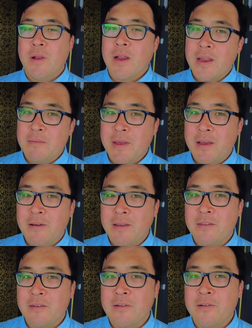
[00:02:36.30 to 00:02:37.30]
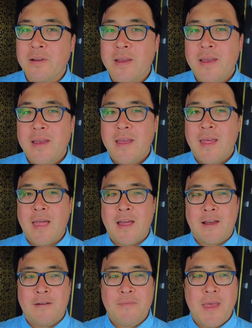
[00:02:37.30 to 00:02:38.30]
we're going to be going to
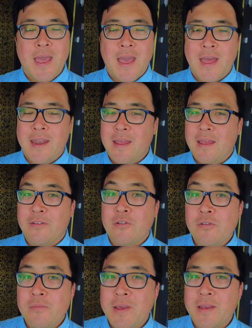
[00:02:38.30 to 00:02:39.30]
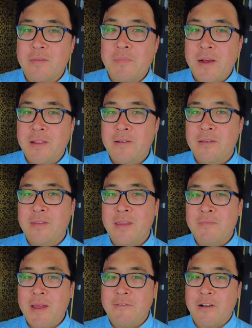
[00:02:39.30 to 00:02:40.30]
um, and it's cool because Palo is
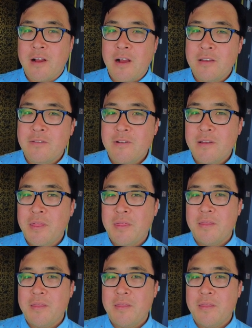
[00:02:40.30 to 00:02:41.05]
themed after Cogsworth,